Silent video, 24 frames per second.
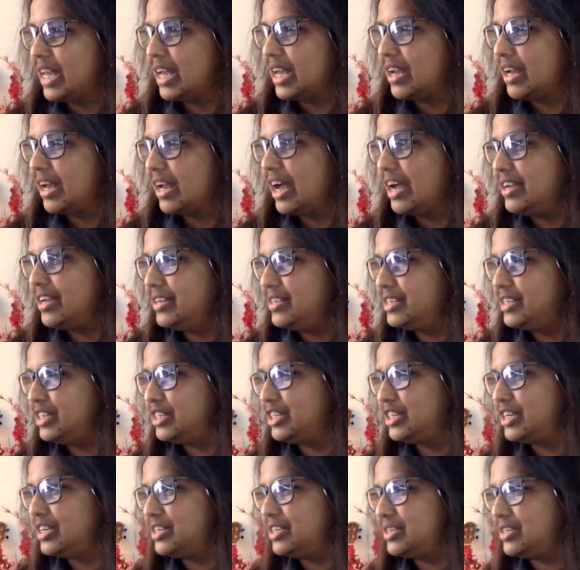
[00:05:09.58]
Highest
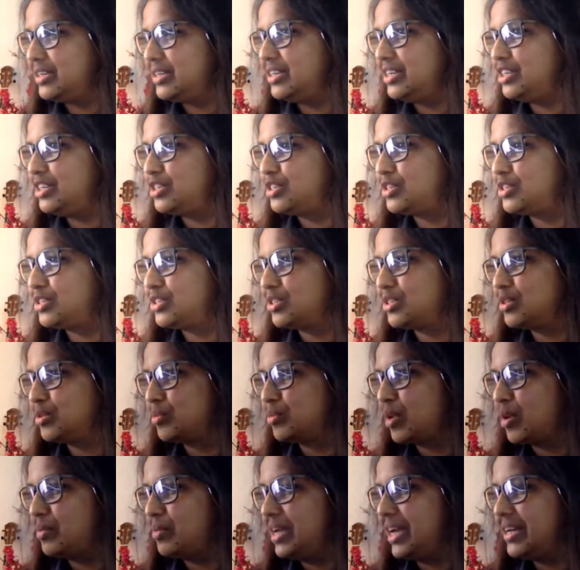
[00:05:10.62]
intention is to
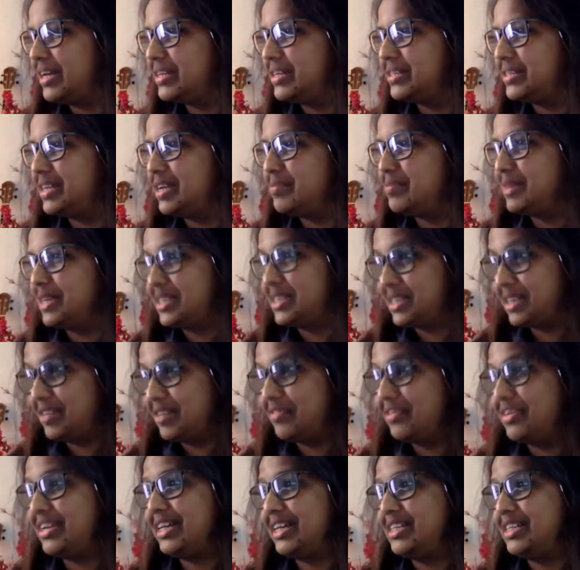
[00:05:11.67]
probably understand myself
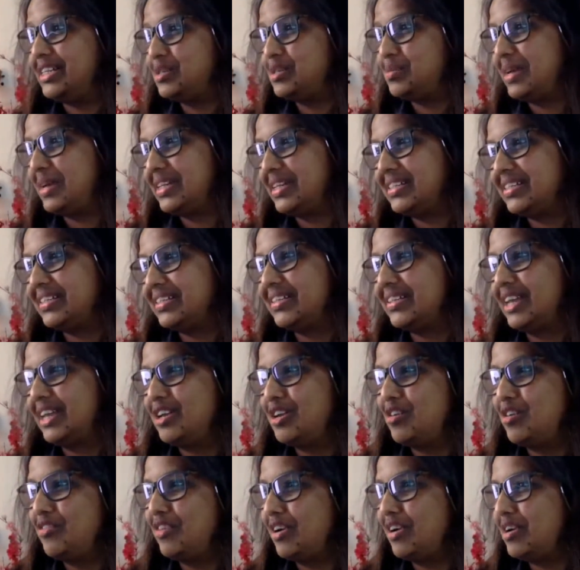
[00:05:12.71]
and others better. Thank
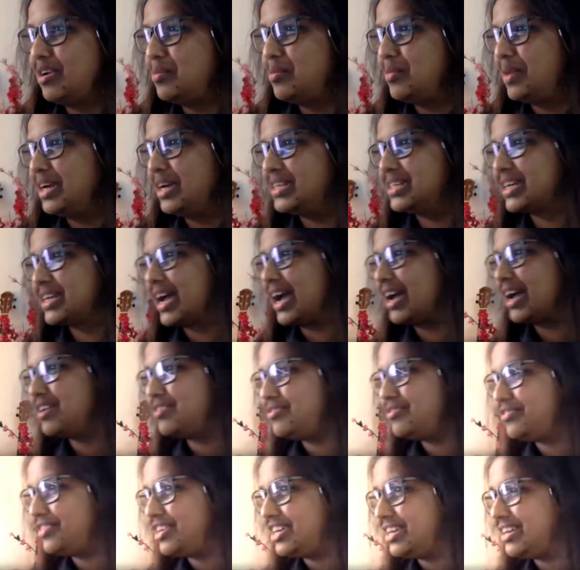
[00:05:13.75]
you very much,
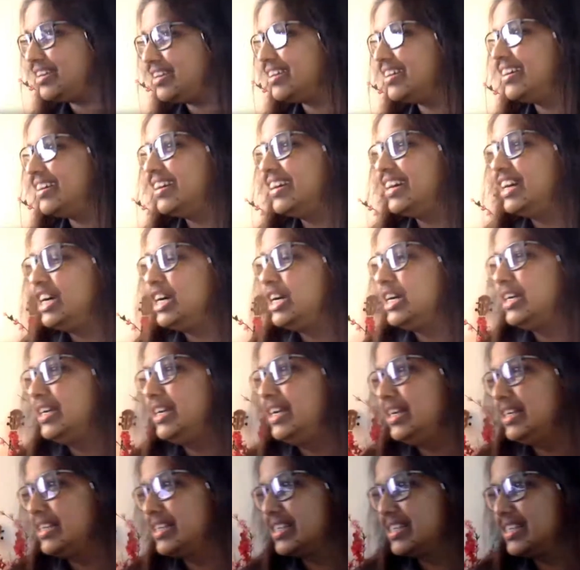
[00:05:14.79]
Ivy.
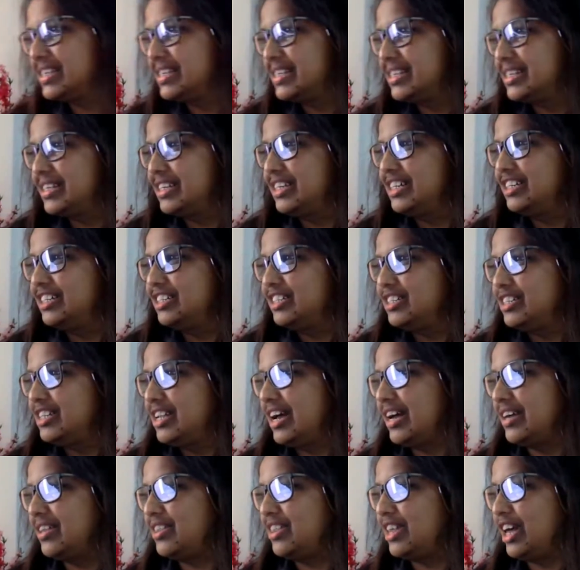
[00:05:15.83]
Yes,
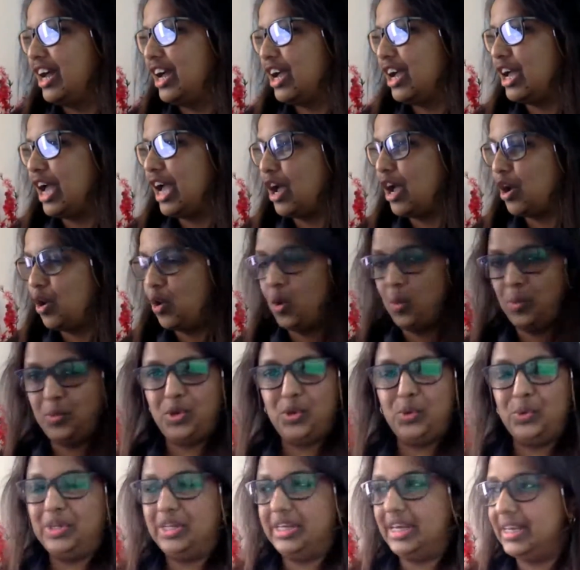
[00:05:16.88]
I hope you
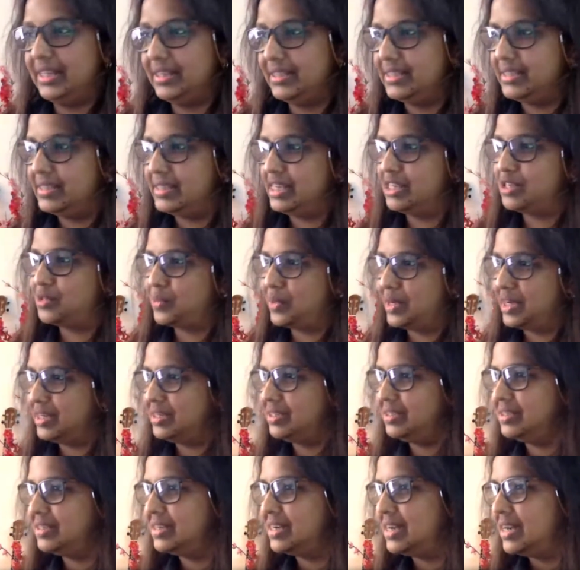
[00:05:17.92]
will get this as well.
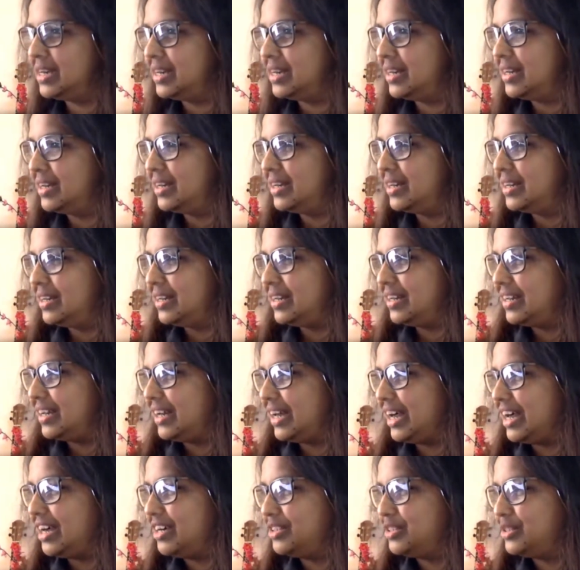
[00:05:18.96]

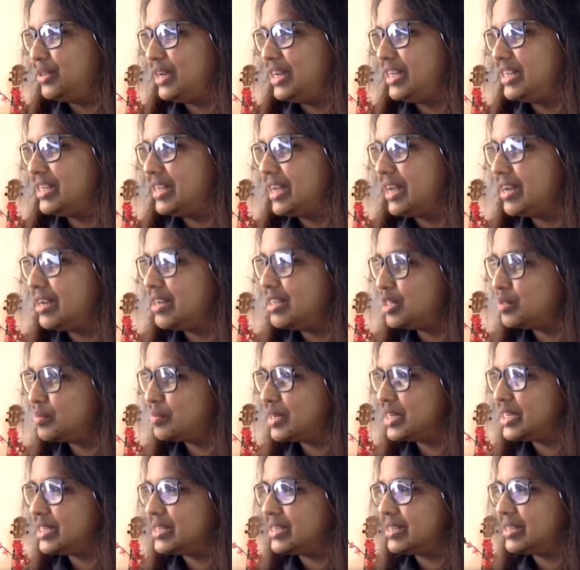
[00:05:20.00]
How to enhance my
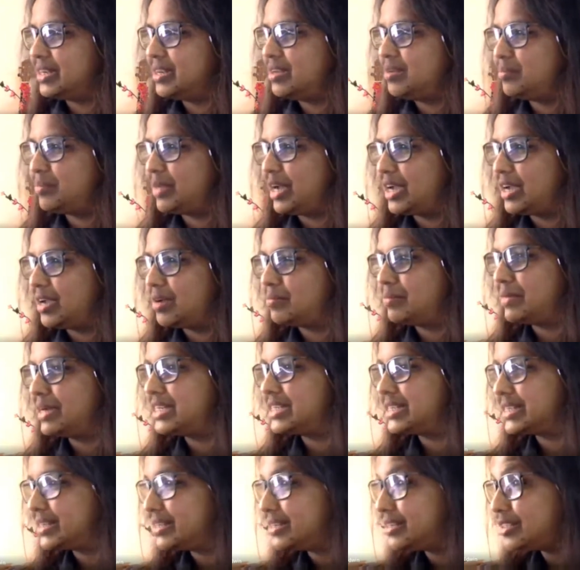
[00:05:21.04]

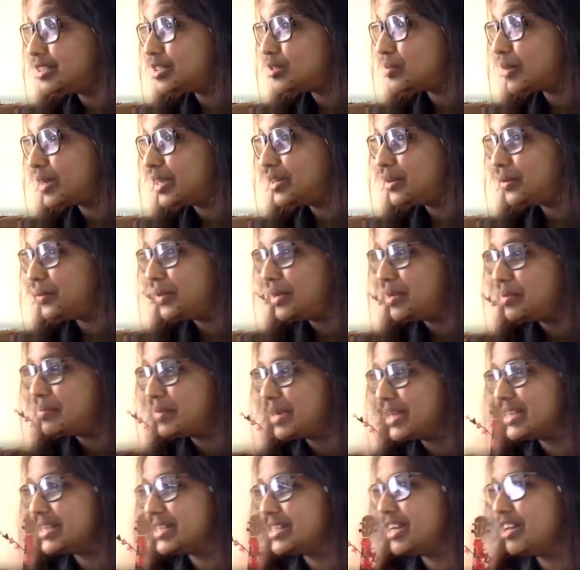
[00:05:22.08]
skills by knowing
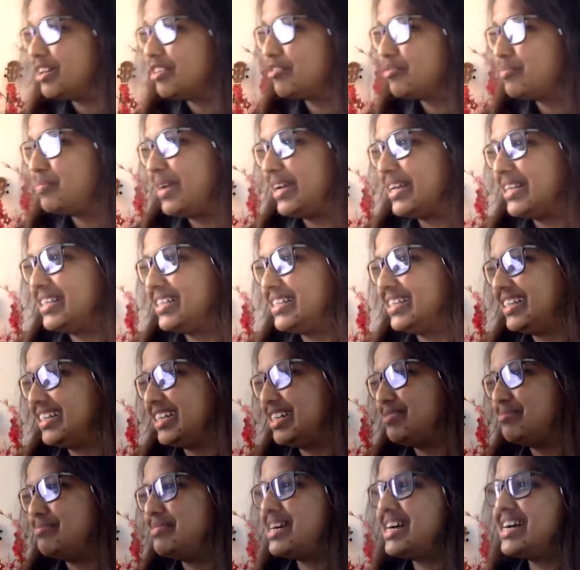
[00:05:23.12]
myself better.
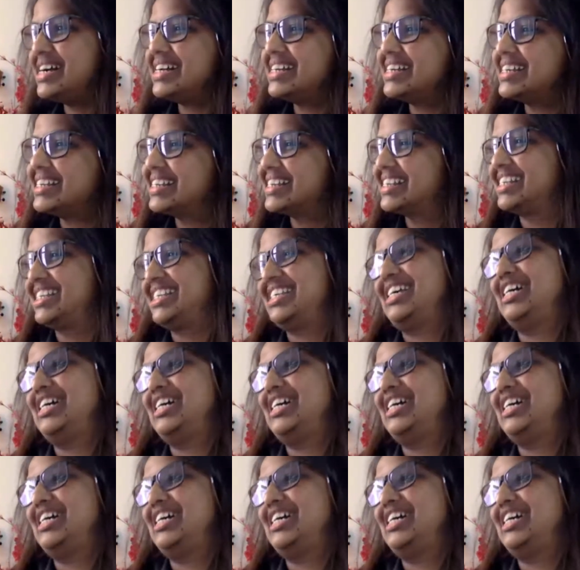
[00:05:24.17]
Mas,